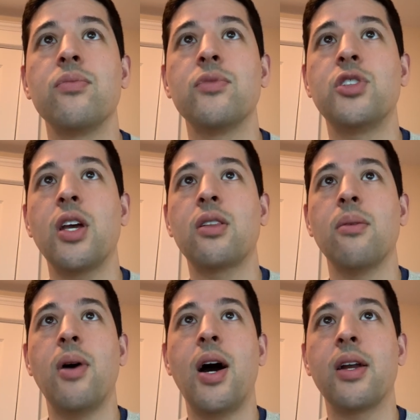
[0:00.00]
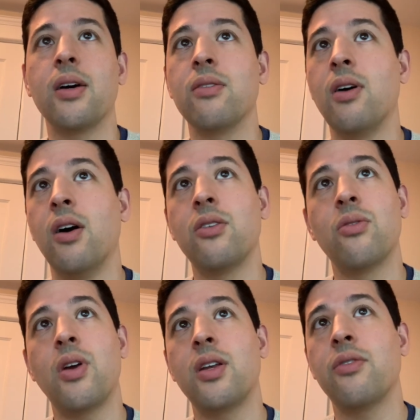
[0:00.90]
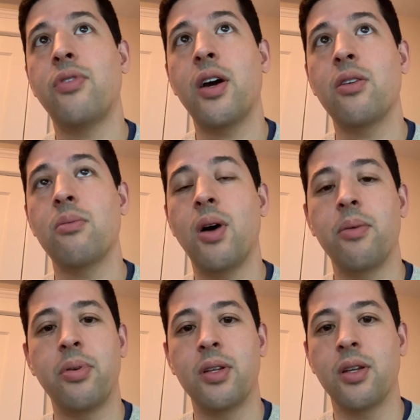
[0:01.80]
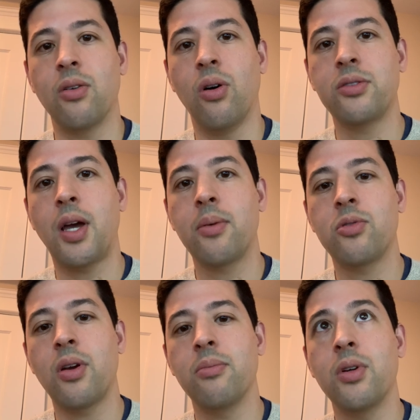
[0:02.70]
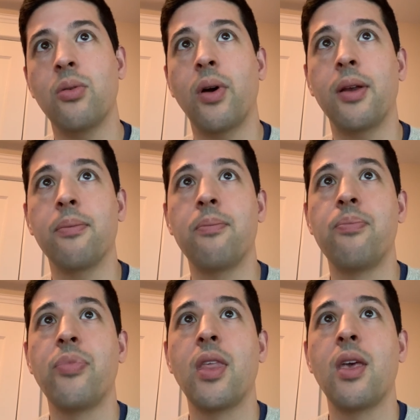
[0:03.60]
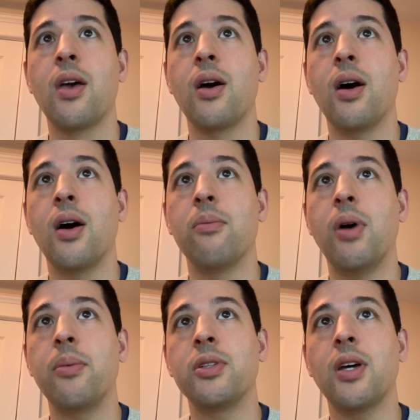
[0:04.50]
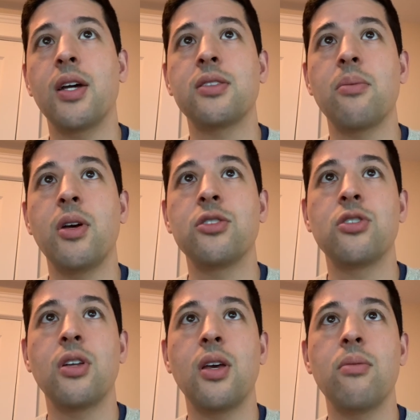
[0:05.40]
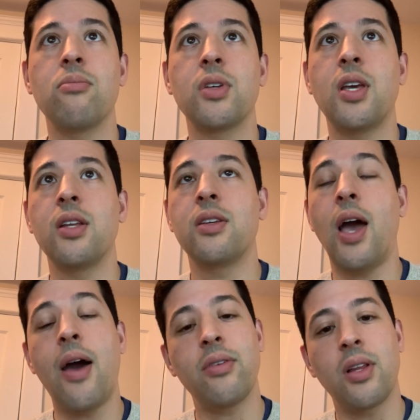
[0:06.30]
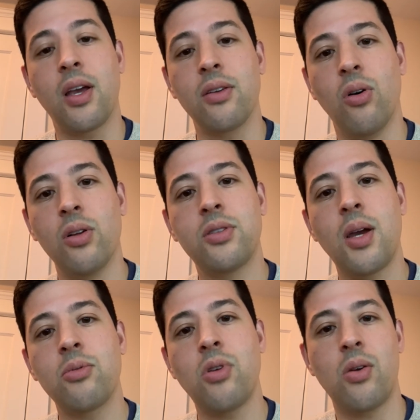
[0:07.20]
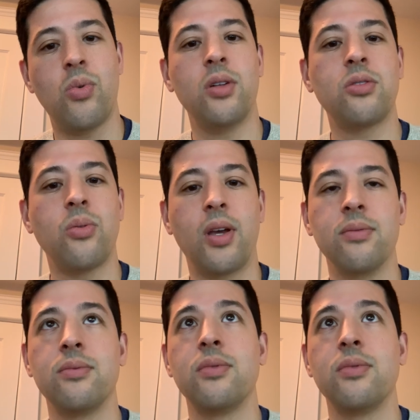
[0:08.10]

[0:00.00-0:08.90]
Jake LaMotta, underrated fighter in my opinion, all-time great middleweight. Bobby Dykes, I mentioned him. Kid Gavilan, all-time great welterweight.